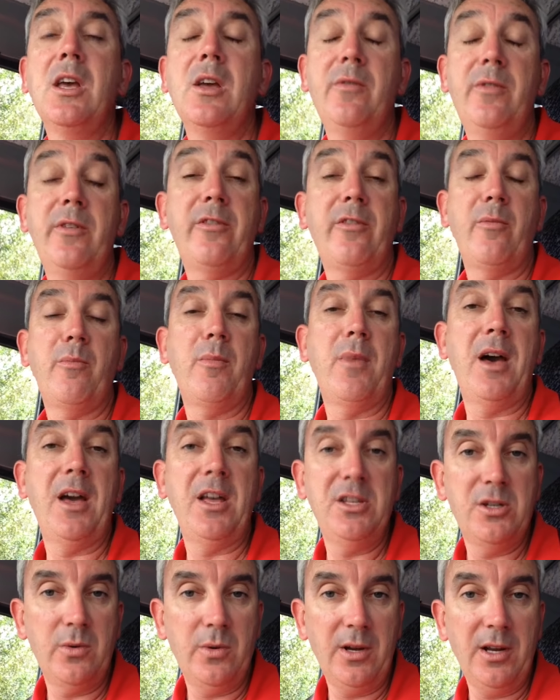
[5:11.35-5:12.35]
If you have a
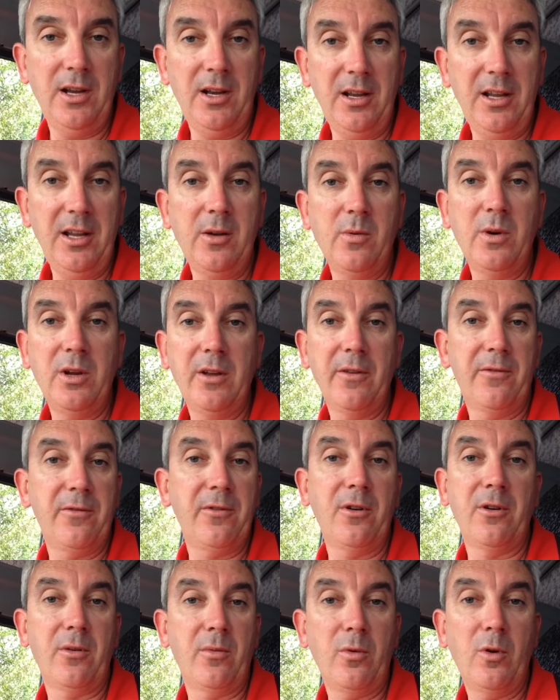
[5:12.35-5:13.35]
major air leak where you're
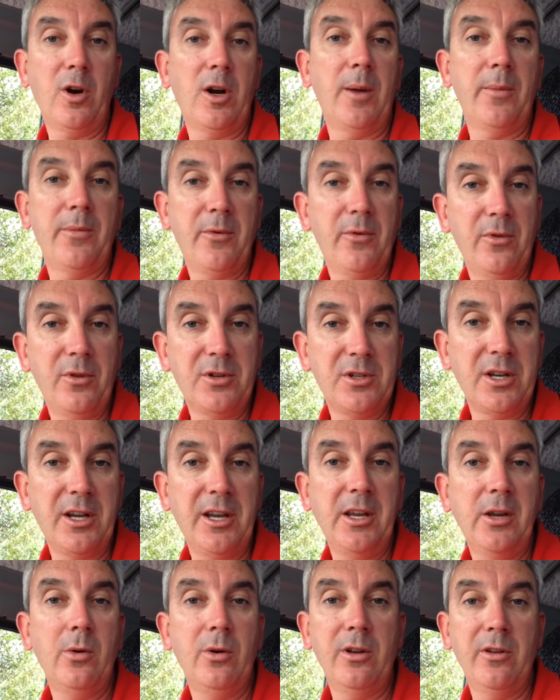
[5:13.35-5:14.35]
trying to rock up through the
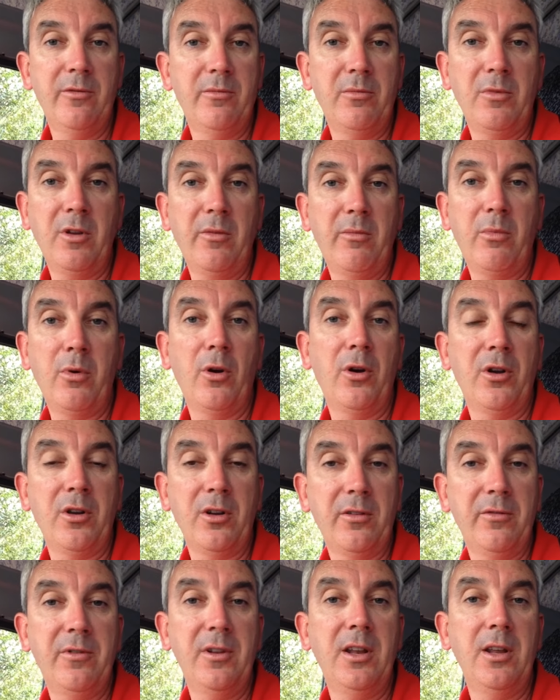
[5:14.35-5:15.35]
tank, or you've broken
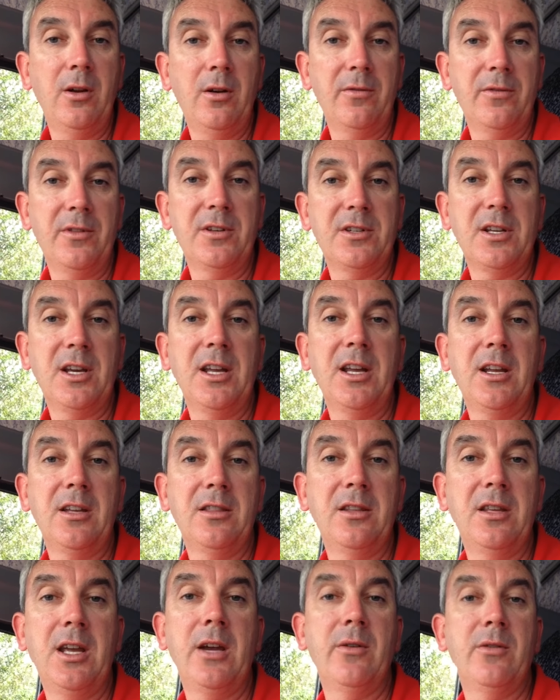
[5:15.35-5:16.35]
a fitting off the tank
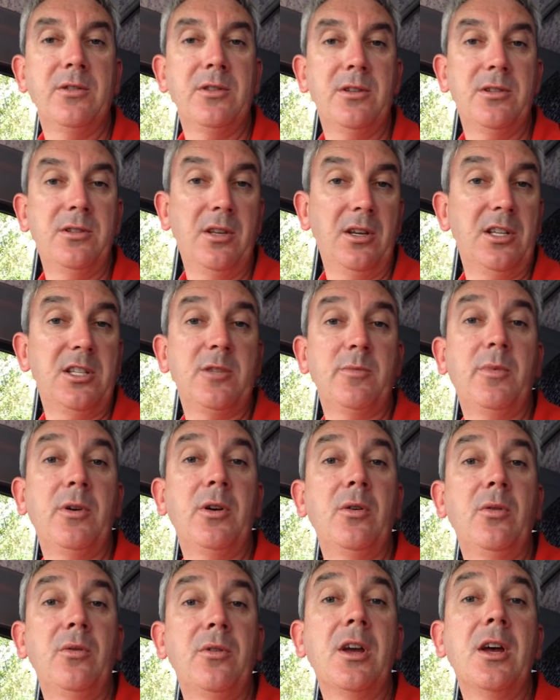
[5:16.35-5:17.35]
and the air is just
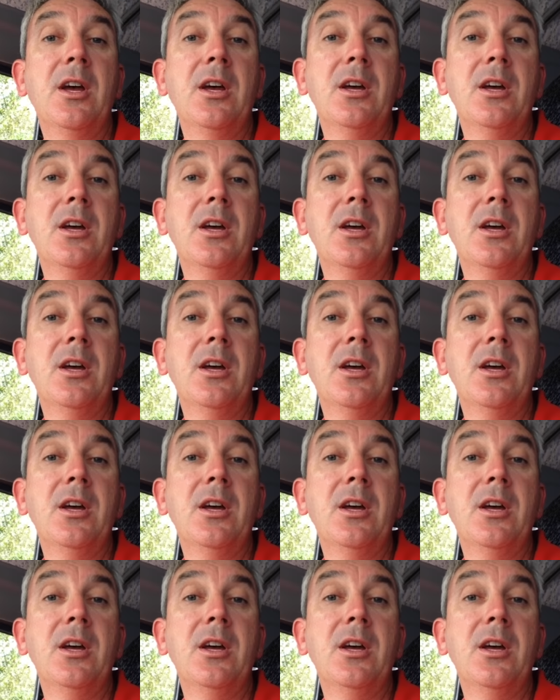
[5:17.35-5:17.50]
expelled